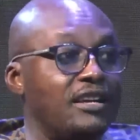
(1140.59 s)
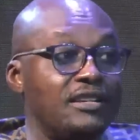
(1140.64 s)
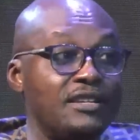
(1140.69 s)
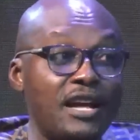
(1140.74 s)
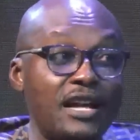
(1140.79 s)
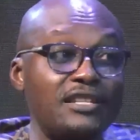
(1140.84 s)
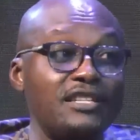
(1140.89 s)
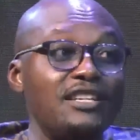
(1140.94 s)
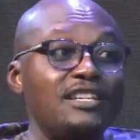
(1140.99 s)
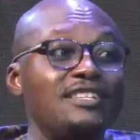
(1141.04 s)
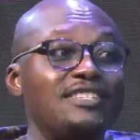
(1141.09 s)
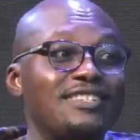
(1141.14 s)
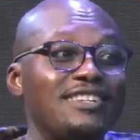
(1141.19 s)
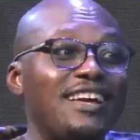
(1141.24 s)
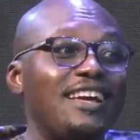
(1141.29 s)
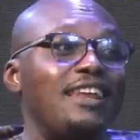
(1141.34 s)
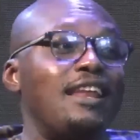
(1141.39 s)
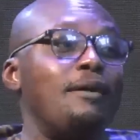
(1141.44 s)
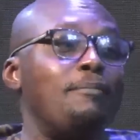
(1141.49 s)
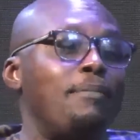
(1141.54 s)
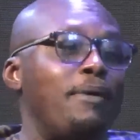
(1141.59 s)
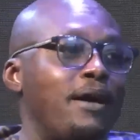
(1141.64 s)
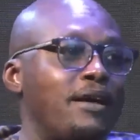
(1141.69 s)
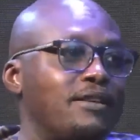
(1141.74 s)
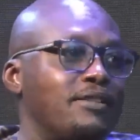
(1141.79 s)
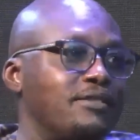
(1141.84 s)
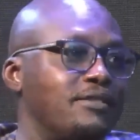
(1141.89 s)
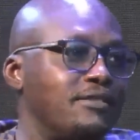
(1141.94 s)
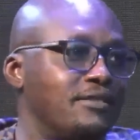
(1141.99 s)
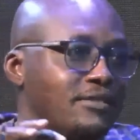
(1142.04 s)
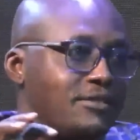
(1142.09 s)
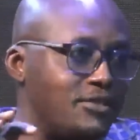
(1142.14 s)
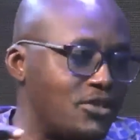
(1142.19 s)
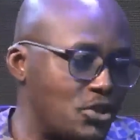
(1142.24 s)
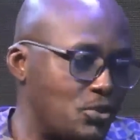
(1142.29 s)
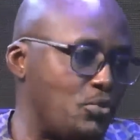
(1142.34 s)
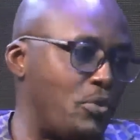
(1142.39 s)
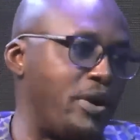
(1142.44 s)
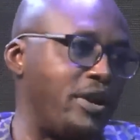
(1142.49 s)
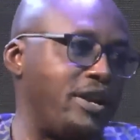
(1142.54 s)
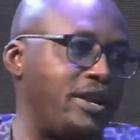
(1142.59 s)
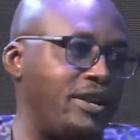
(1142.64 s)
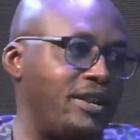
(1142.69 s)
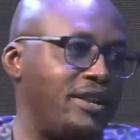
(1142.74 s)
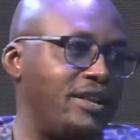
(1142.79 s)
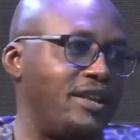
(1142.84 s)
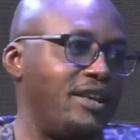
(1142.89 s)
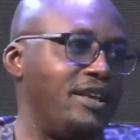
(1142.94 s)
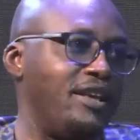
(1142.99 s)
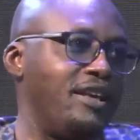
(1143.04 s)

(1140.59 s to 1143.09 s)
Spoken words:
That is Calabar Swelling.